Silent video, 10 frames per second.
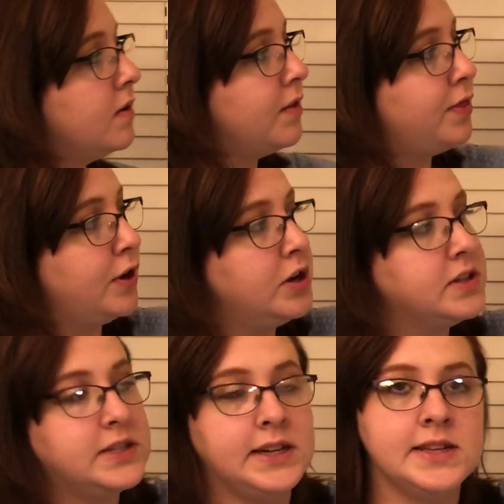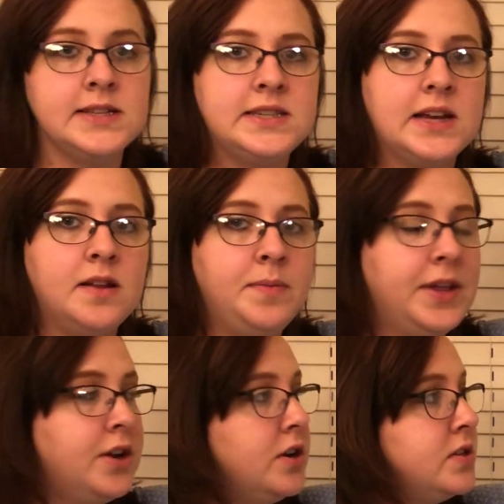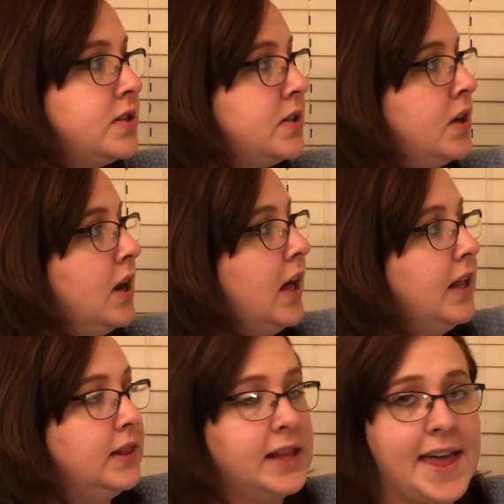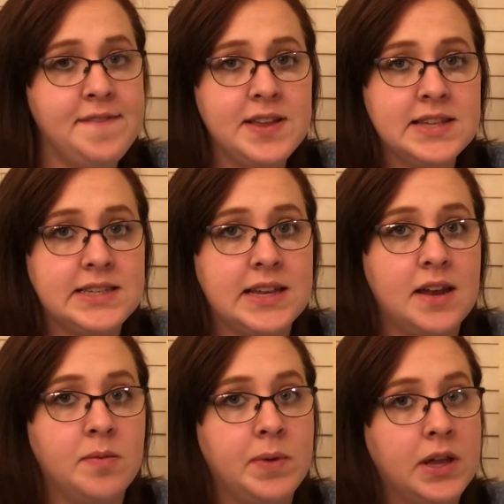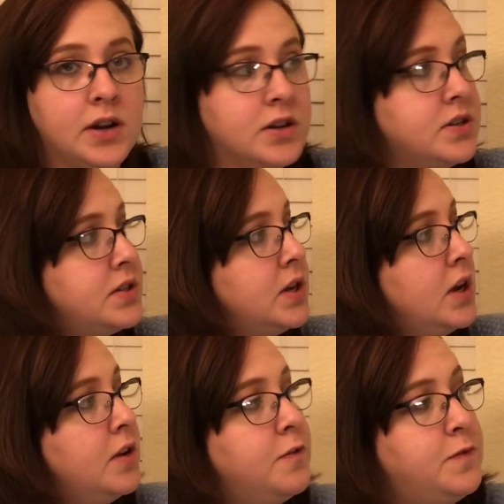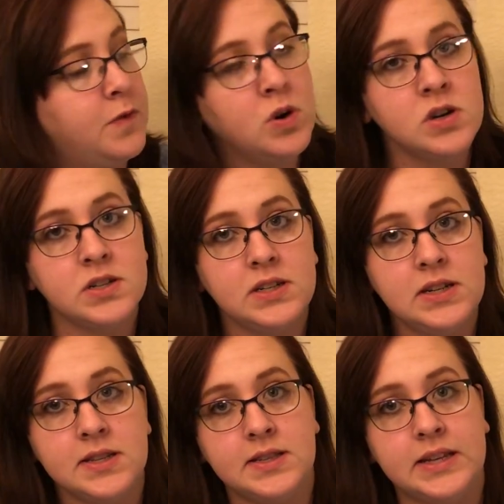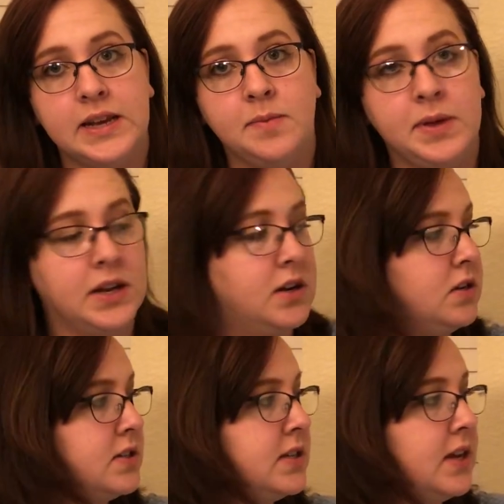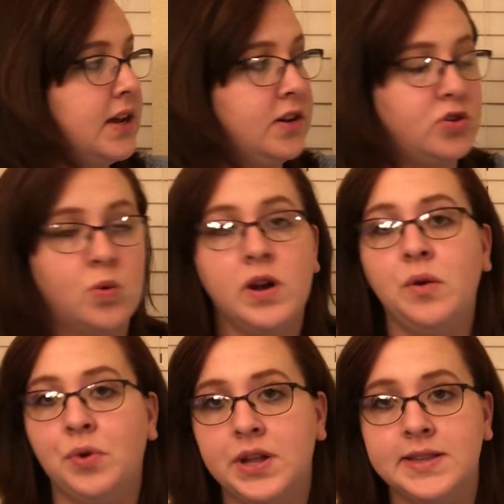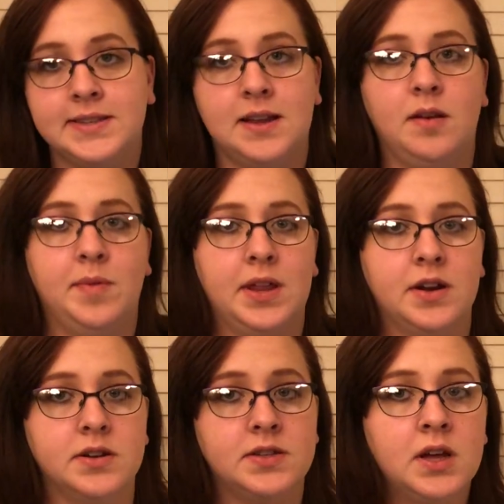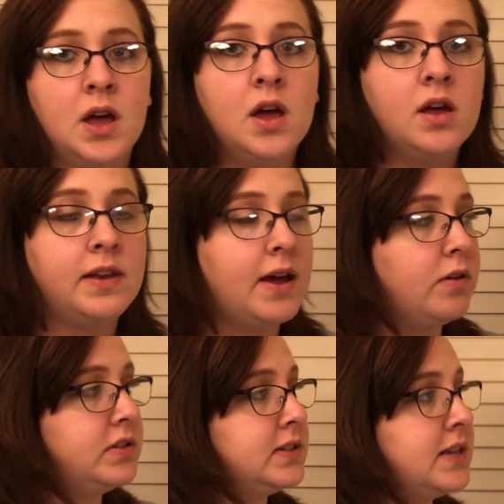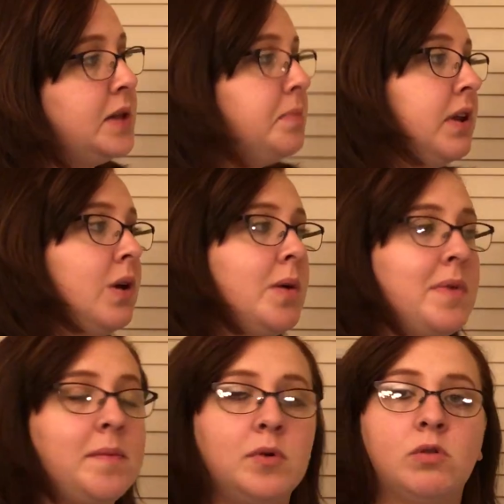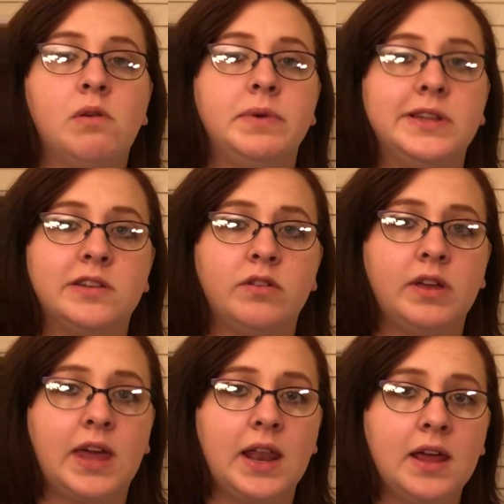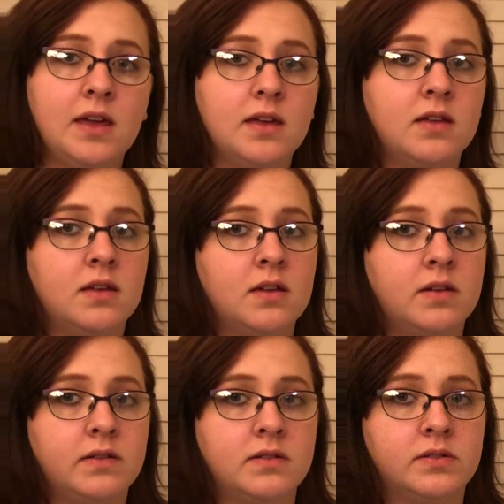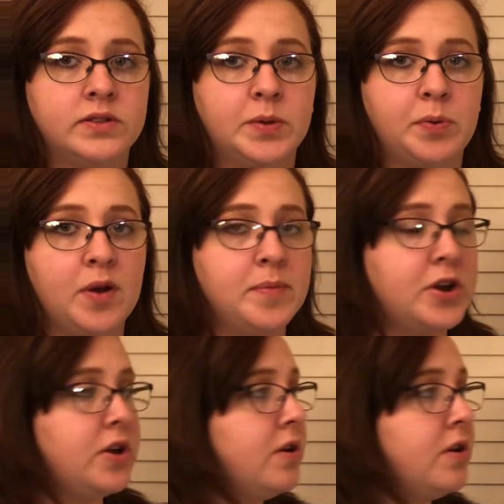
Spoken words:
13 centimeters, 11 centimeters, 14 centimeters, and 21 centimeters. Now, does anybody remember what we do to get it? The perimeter?